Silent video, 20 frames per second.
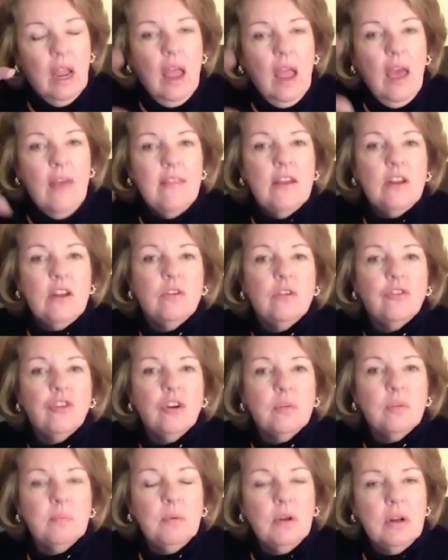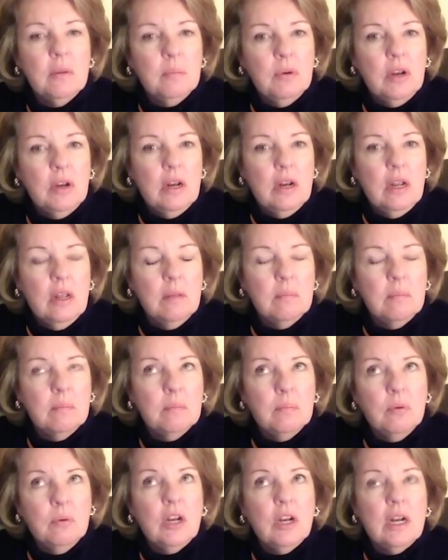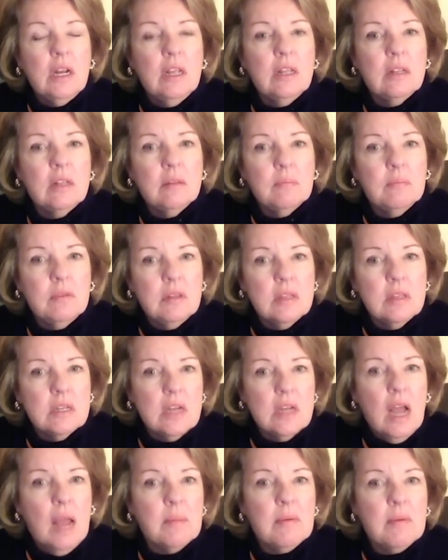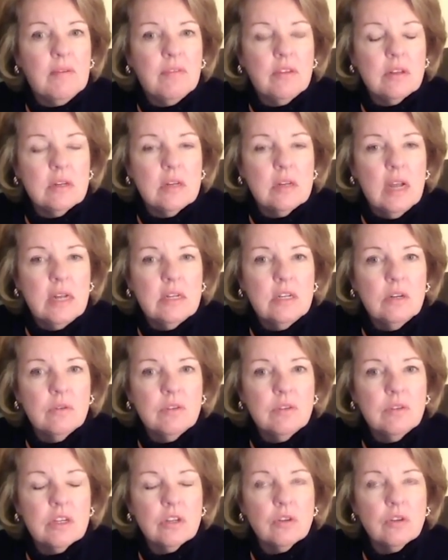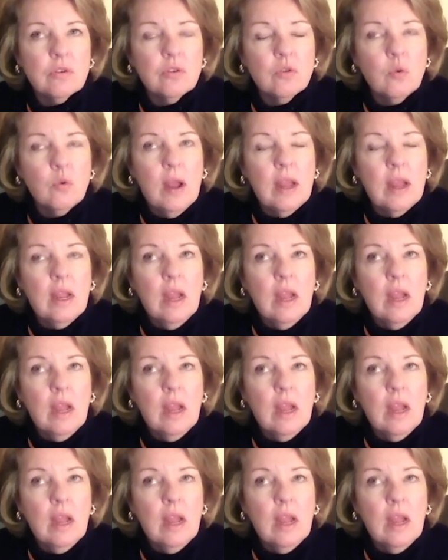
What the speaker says: and then you put it in the time of the 1906 earthquake,